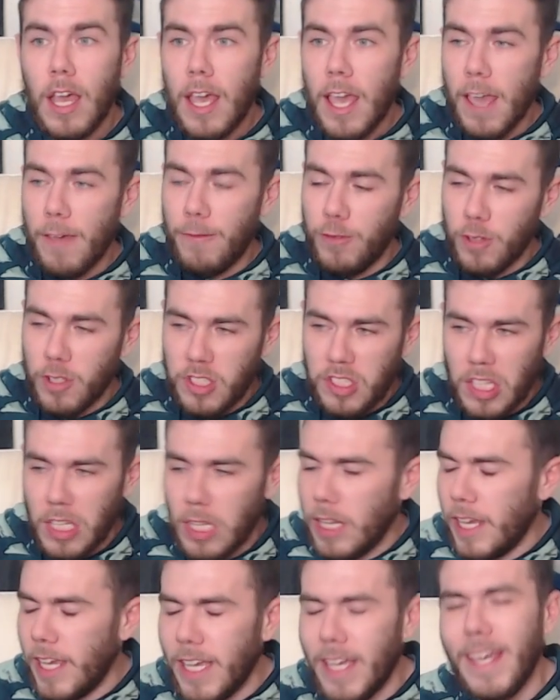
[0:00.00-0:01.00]
If you
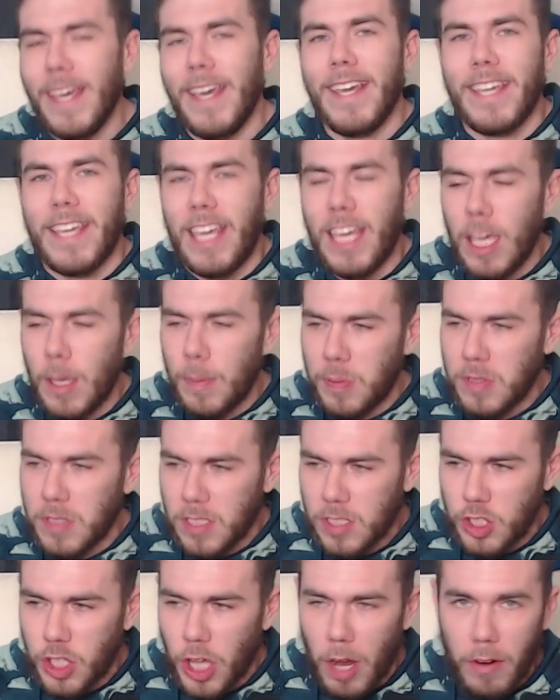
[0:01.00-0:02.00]
see, he keeps
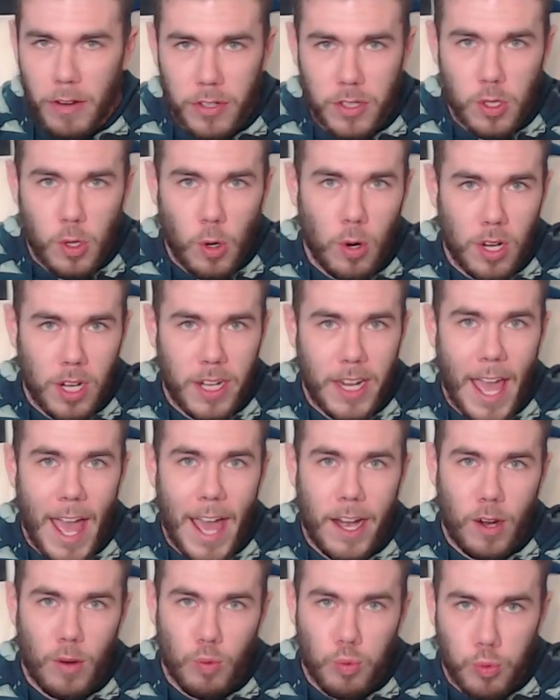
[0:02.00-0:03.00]
Jared Gordon
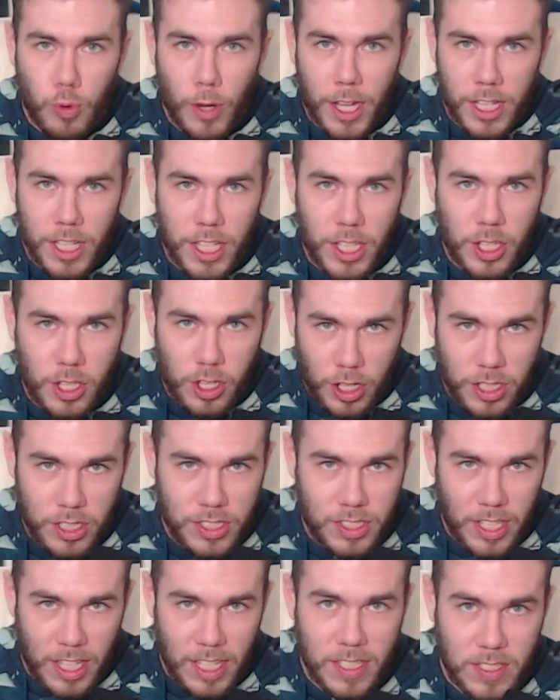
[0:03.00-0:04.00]
at a really
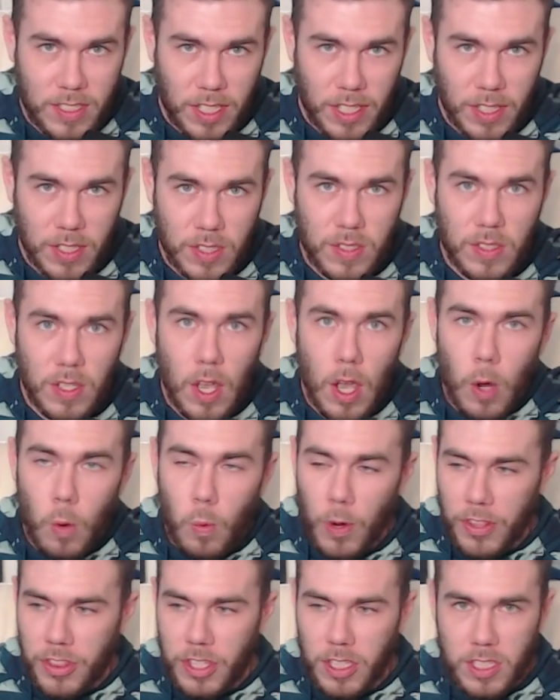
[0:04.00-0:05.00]
good distance
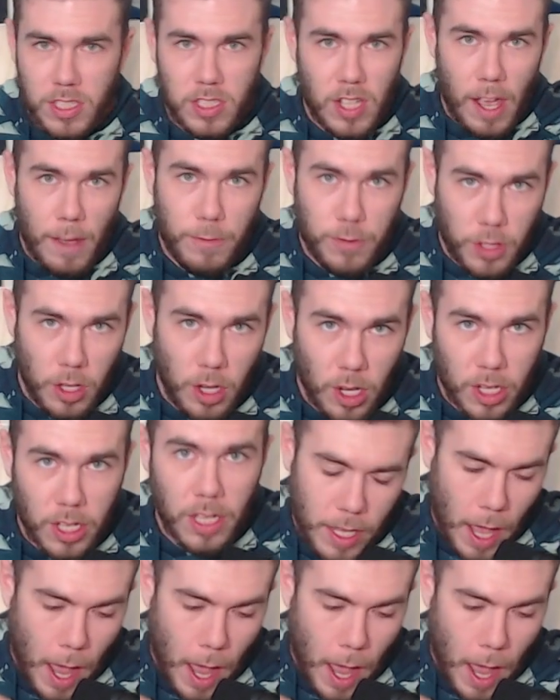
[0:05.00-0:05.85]
with his left hook.